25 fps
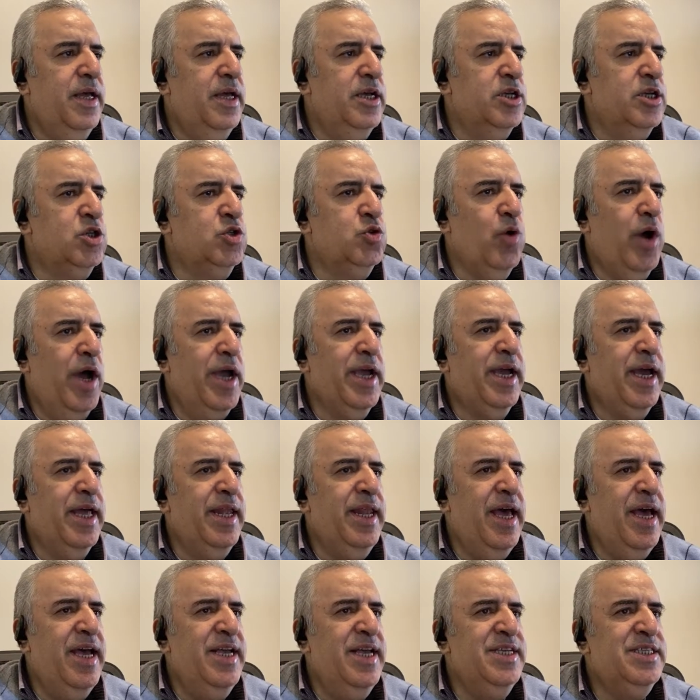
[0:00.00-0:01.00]
so I
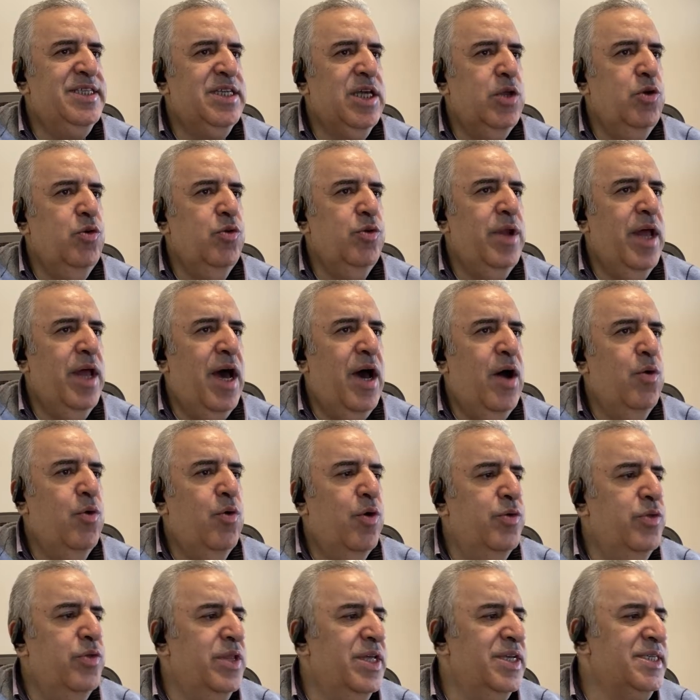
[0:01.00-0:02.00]
can answer you now
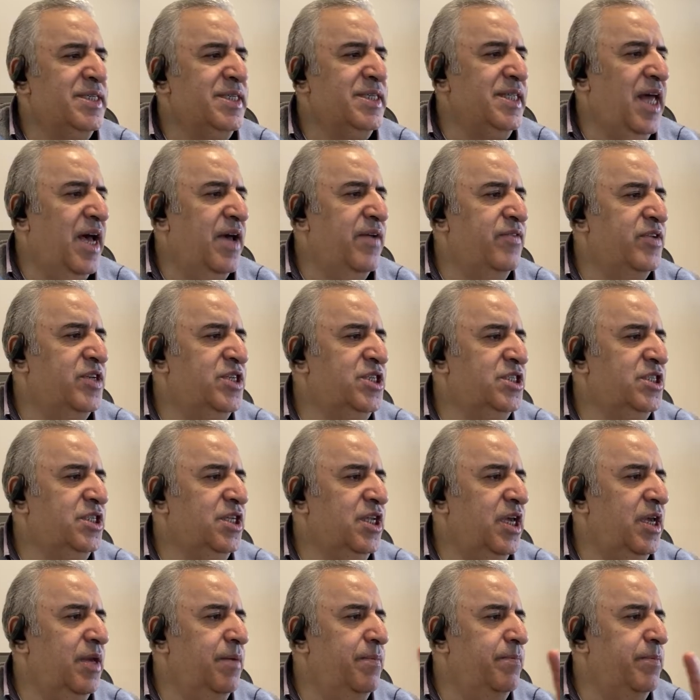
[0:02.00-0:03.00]
on this live
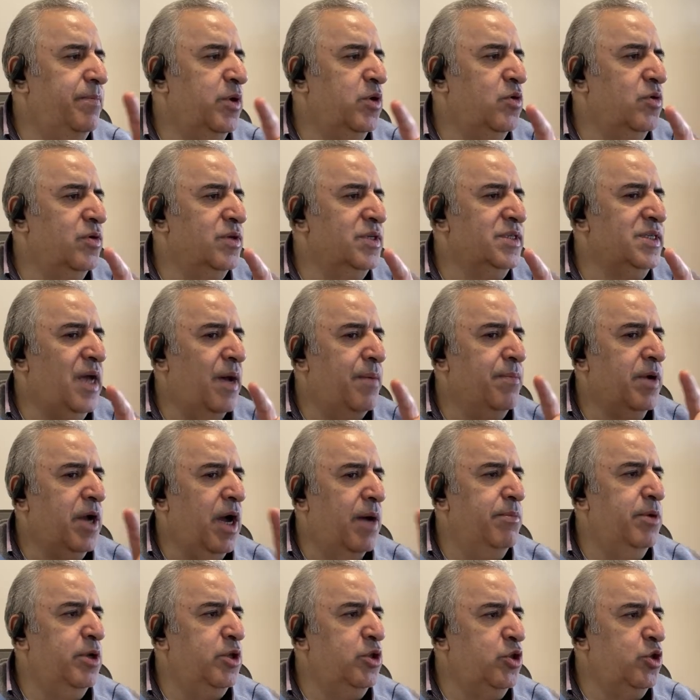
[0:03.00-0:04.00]
stream, because I'm
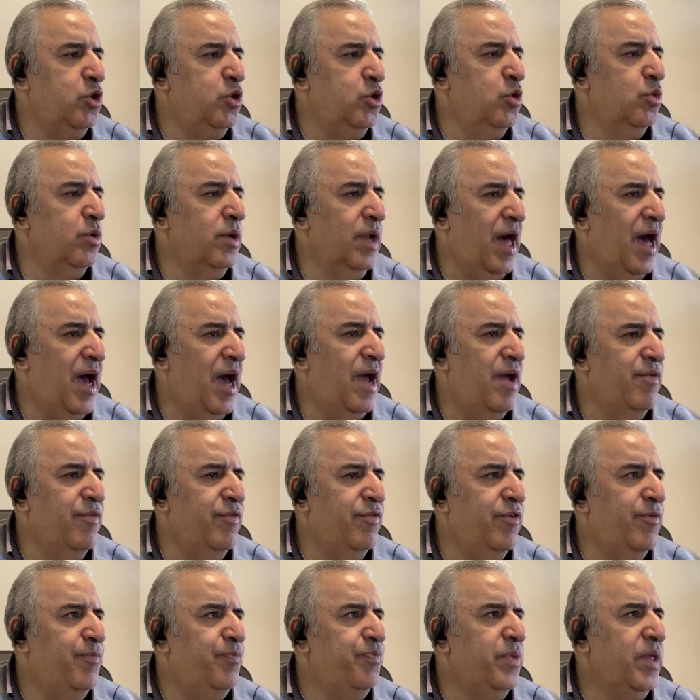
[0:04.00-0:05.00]
coming to you
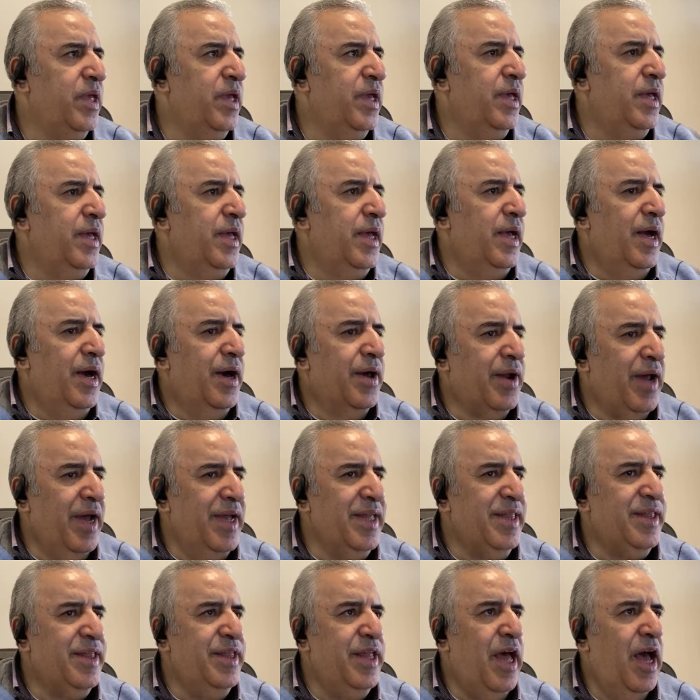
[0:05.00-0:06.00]
live
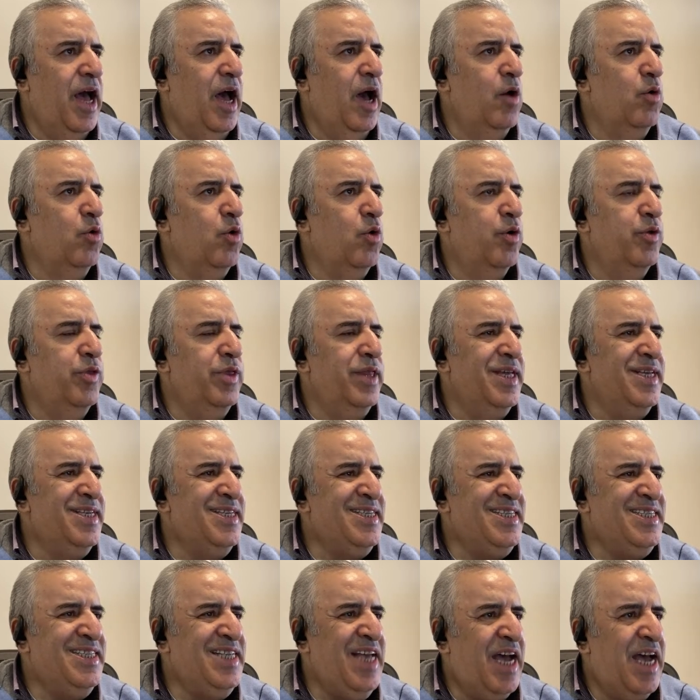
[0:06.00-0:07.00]
right now on
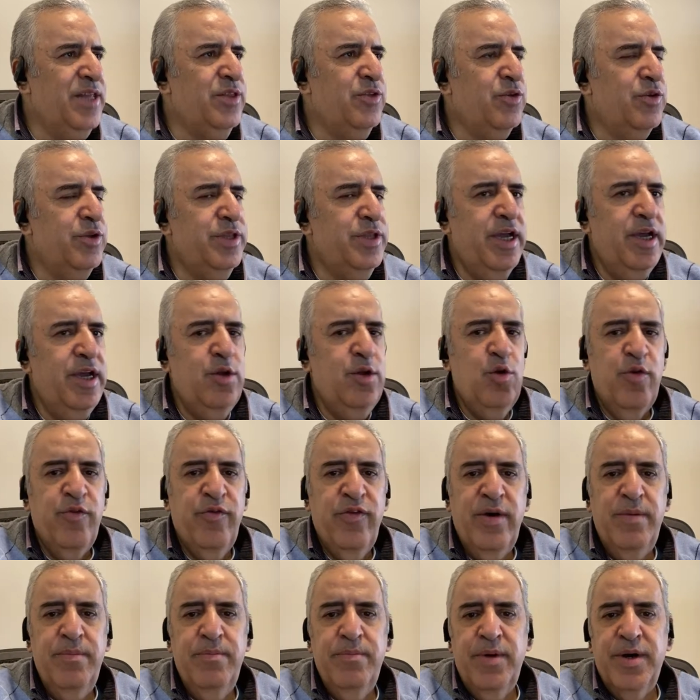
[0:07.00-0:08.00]
this Saturday,
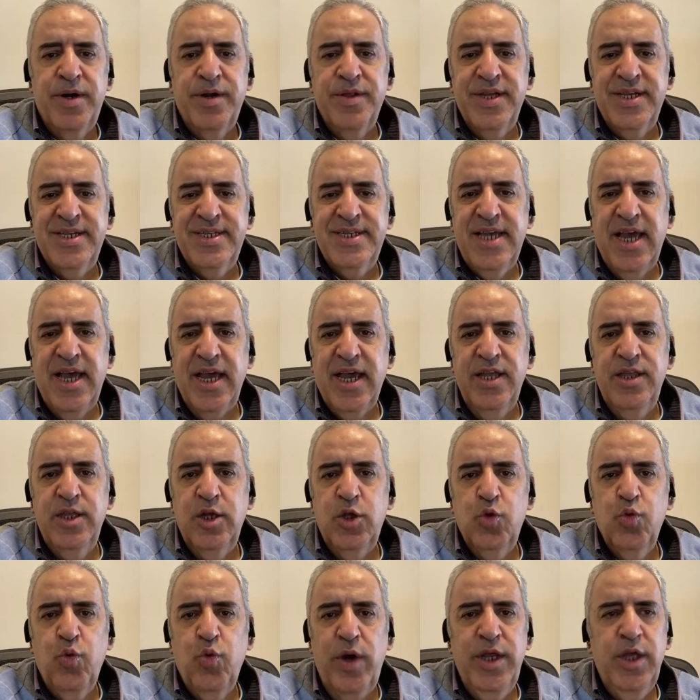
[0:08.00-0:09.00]
November the
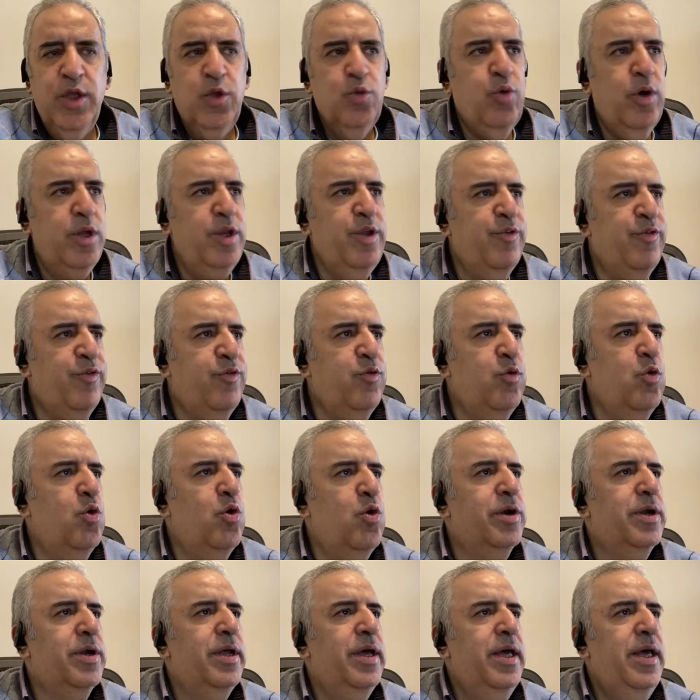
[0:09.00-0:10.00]
2nd,
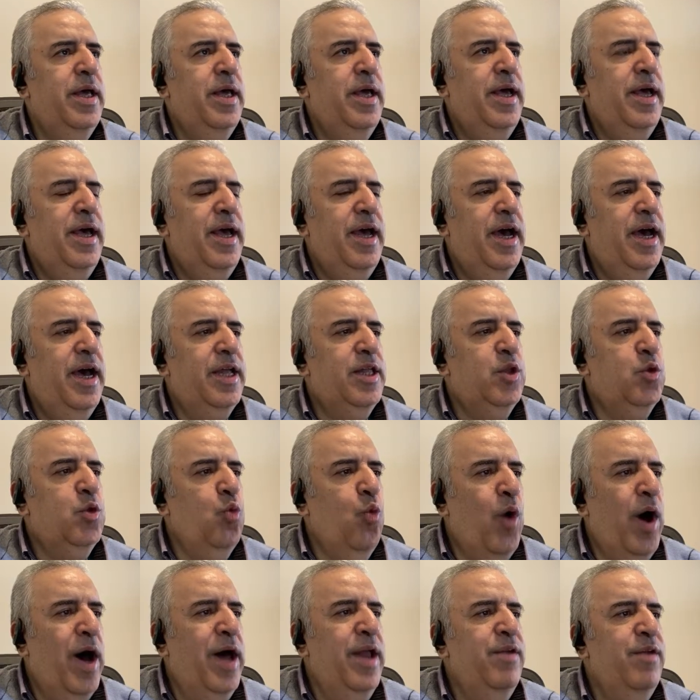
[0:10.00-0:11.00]
2024 at
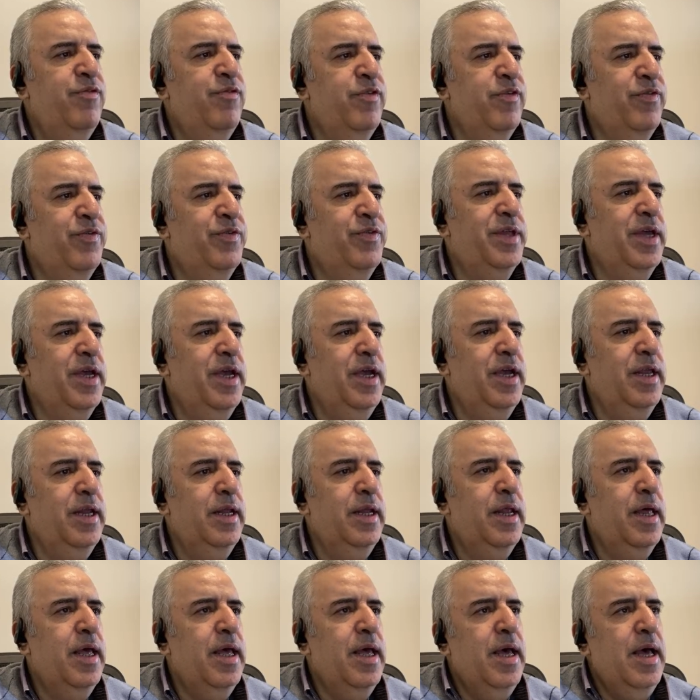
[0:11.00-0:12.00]
1:15